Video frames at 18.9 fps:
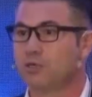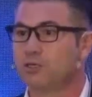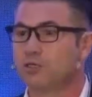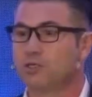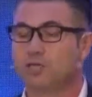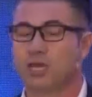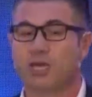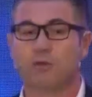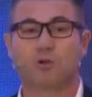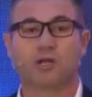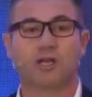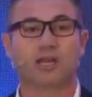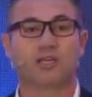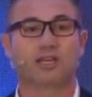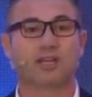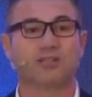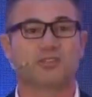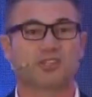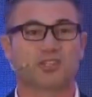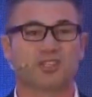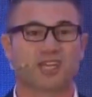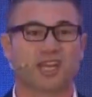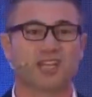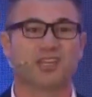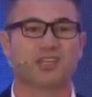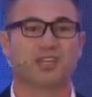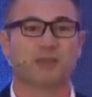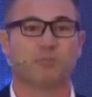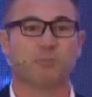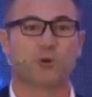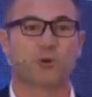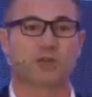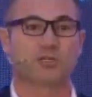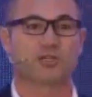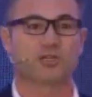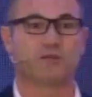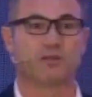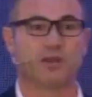Today, we're not understanding the
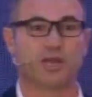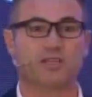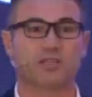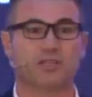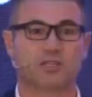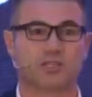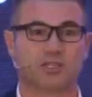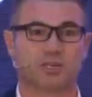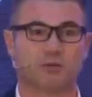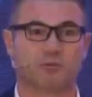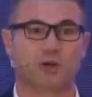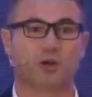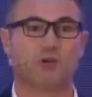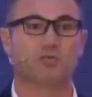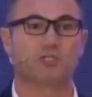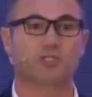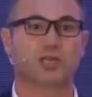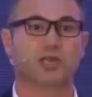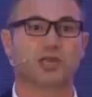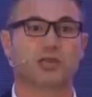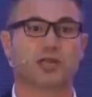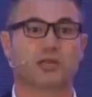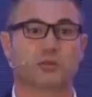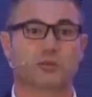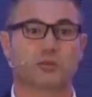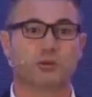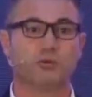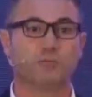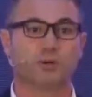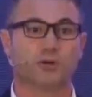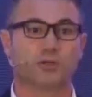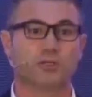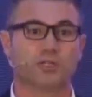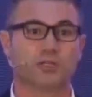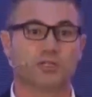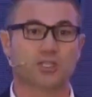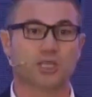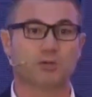importance of latency. We're always thinking that
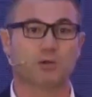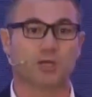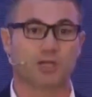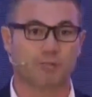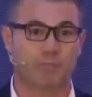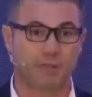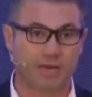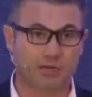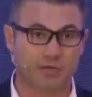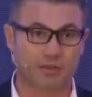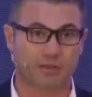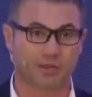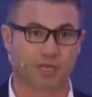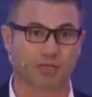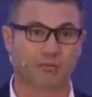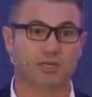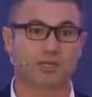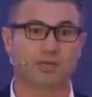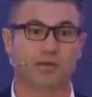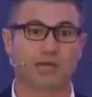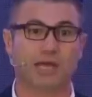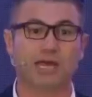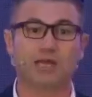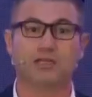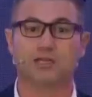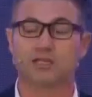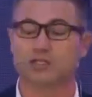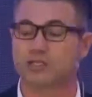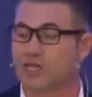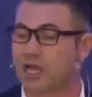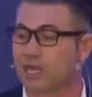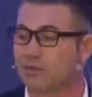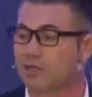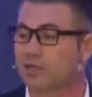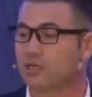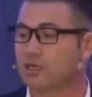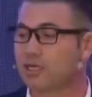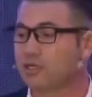throughput is equal a better thing, but the reality is I
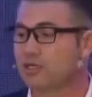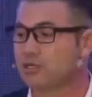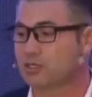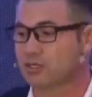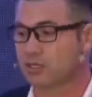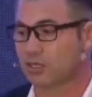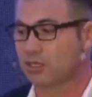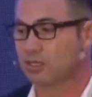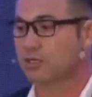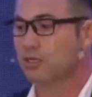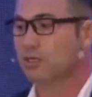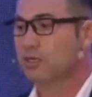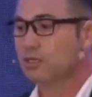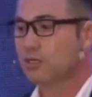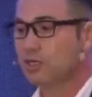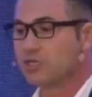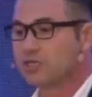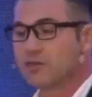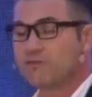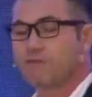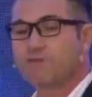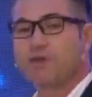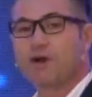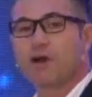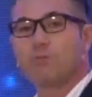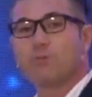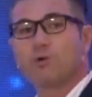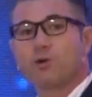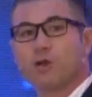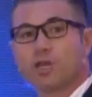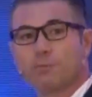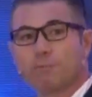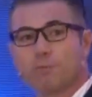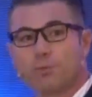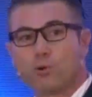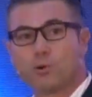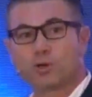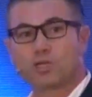think latency is a far more
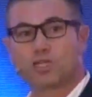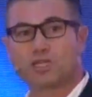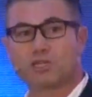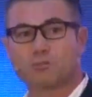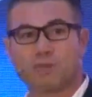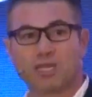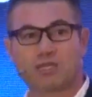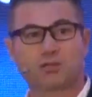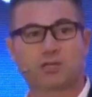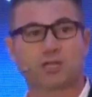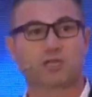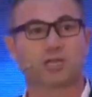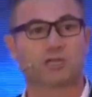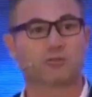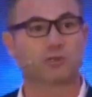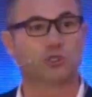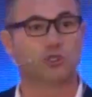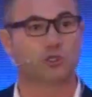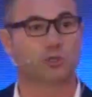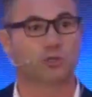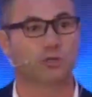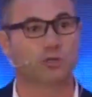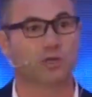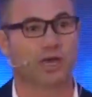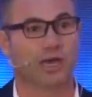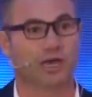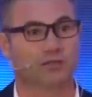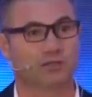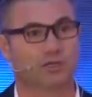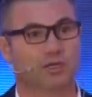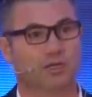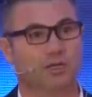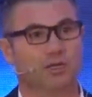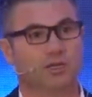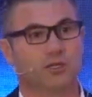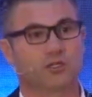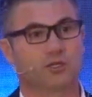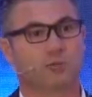important metric that we should look at.
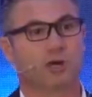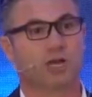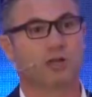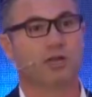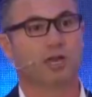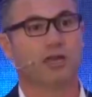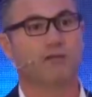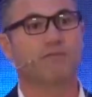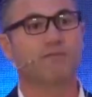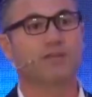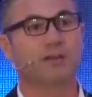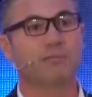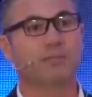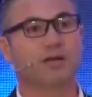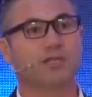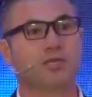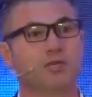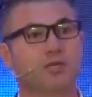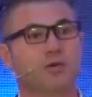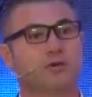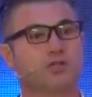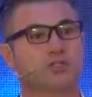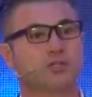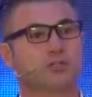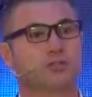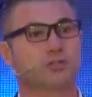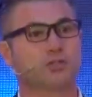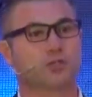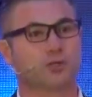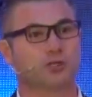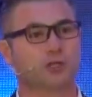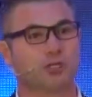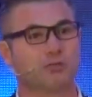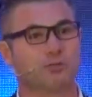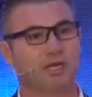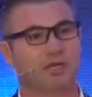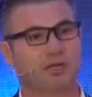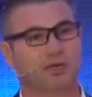So while everybody goes into social
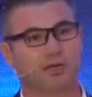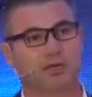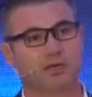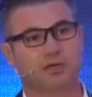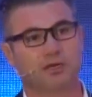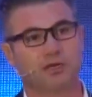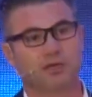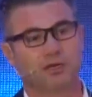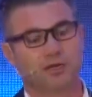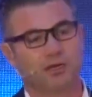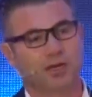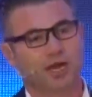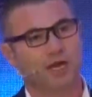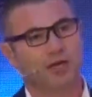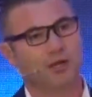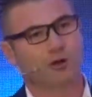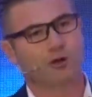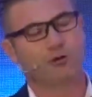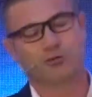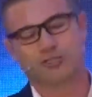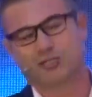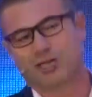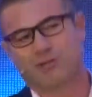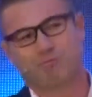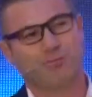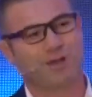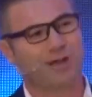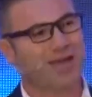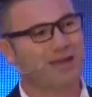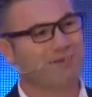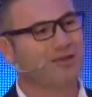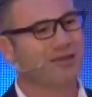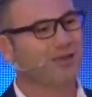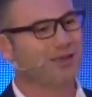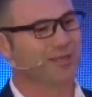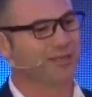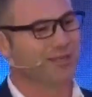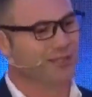media, I'm
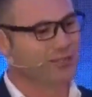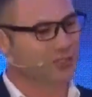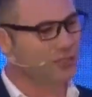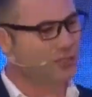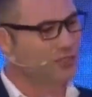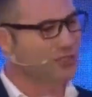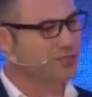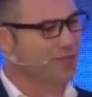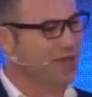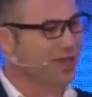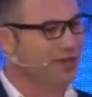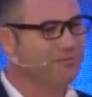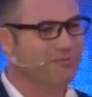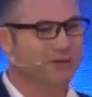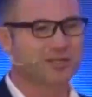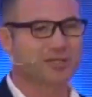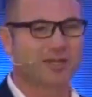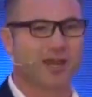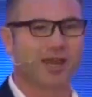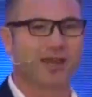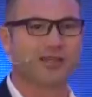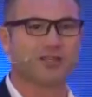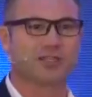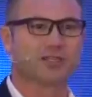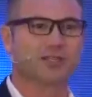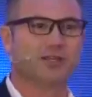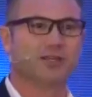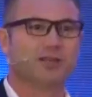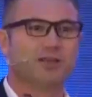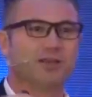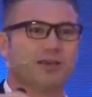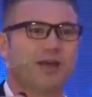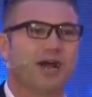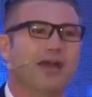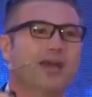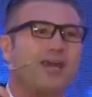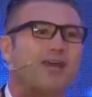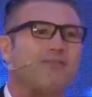laughing at this. They just advertise,
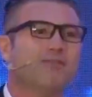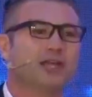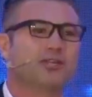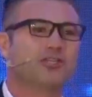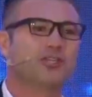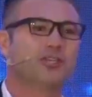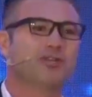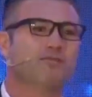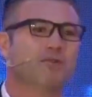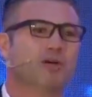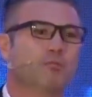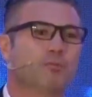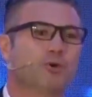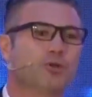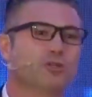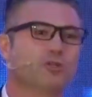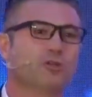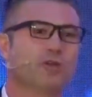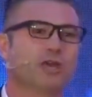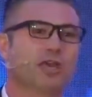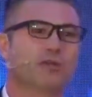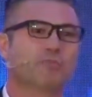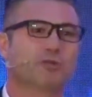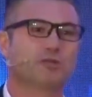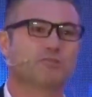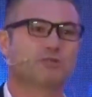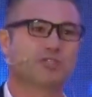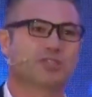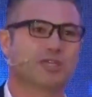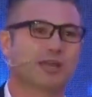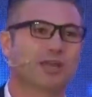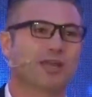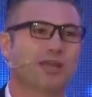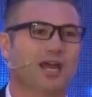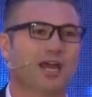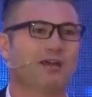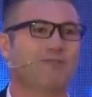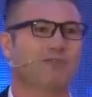I have achieved 1.2 gigabits per
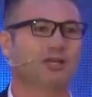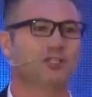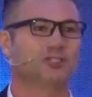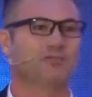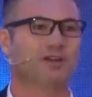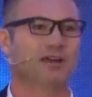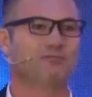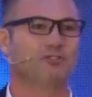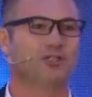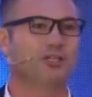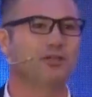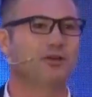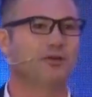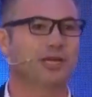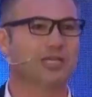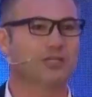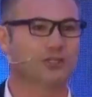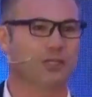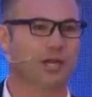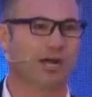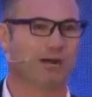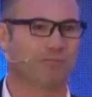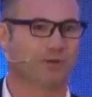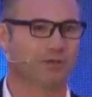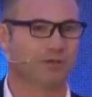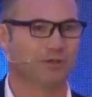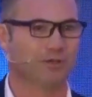second, I have launched 5G, great job.